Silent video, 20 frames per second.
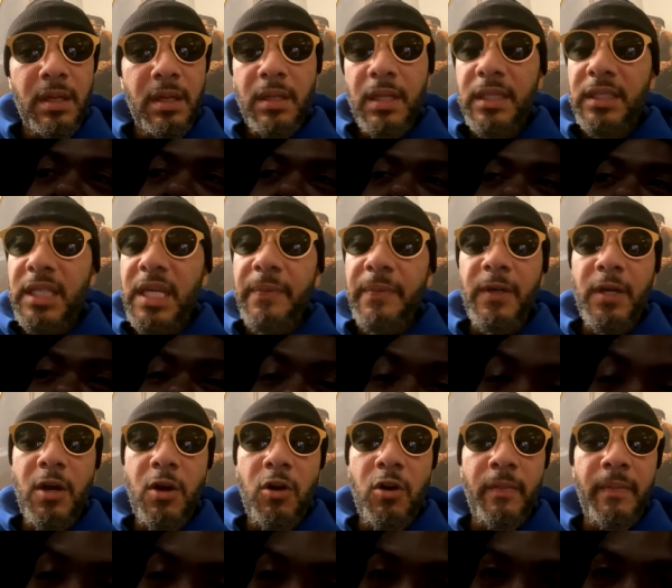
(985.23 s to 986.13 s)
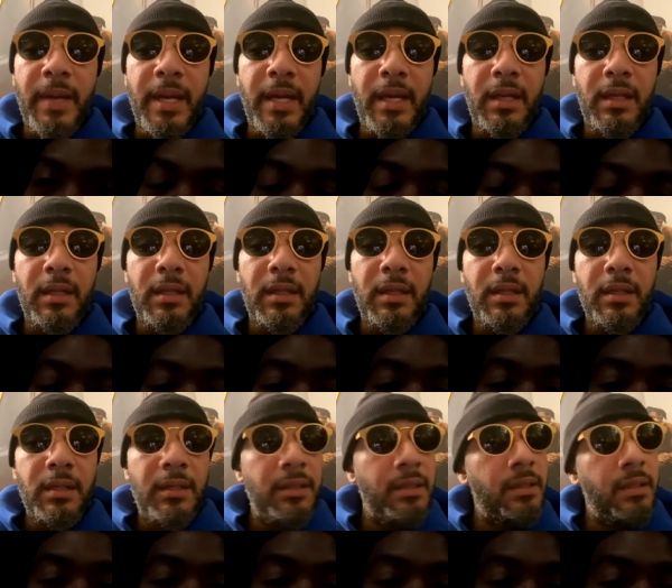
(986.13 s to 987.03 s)
Let's keep it going, man.
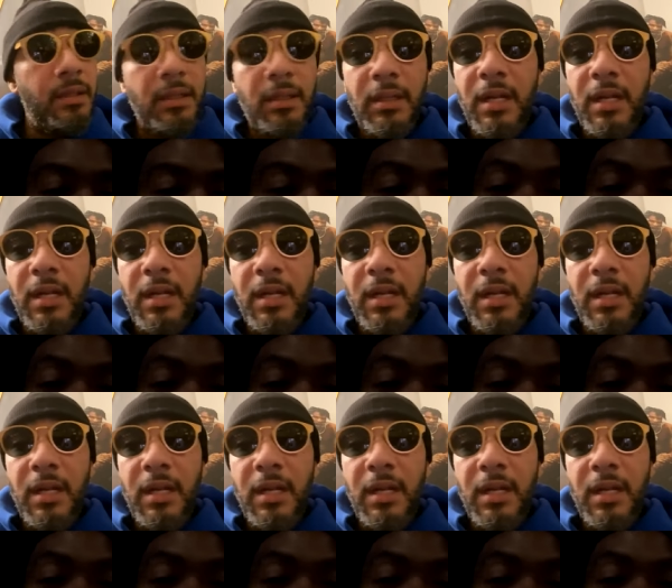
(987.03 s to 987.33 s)
Let's